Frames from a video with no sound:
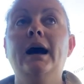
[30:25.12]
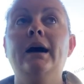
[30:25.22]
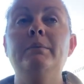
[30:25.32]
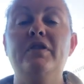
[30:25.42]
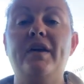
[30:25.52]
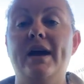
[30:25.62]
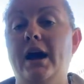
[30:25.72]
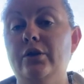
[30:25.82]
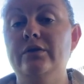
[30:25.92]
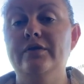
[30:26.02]
But they
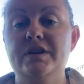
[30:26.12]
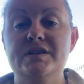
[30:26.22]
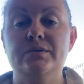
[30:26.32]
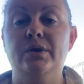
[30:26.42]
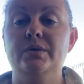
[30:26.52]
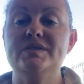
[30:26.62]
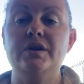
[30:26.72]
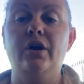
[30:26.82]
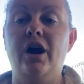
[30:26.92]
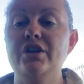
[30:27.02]
are good for your soil.
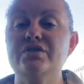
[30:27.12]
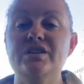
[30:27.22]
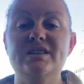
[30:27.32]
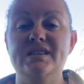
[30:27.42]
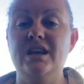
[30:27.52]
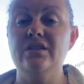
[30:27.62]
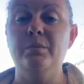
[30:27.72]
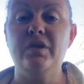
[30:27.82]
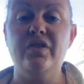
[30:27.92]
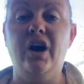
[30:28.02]
So I usually just hit
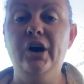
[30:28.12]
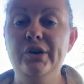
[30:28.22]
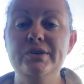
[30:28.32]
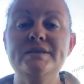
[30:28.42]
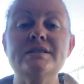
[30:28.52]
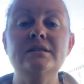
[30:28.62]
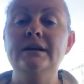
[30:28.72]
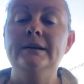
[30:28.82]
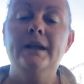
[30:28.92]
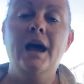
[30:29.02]
them with the hose
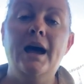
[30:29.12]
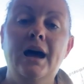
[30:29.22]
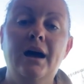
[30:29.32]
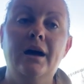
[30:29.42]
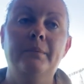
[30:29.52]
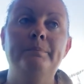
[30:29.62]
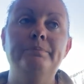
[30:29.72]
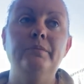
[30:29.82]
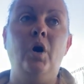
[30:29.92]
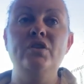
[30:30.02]

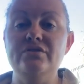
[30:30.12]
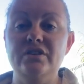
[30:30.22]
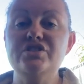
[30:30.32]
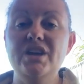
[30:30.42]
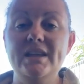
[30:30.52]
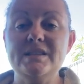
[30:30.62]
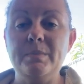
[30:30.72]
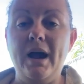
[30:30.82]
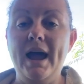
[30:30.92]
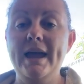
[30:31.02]
on the jet
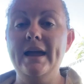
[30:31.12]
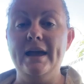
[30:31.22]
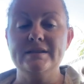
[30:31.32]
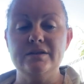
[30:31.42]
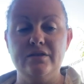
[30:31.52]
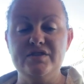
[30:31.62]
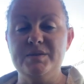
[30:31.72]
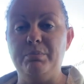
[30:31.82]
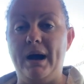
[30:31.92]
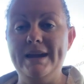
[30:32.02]
spray and sort of
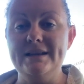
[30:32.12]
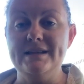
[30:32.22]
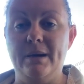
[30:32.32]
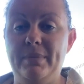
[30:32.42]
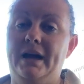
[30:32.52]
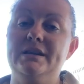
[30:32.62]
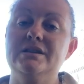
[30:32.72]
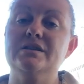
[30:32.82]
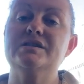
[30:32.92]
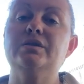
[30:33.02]
just break it down back
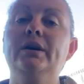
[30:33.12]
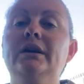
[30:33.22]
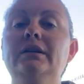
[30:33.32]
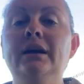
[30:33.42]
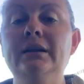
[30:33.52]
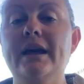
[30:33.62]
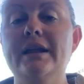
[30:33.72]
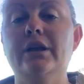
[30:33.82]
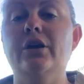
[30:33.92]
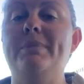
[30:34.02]
into the soil and let
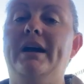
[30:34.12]
it go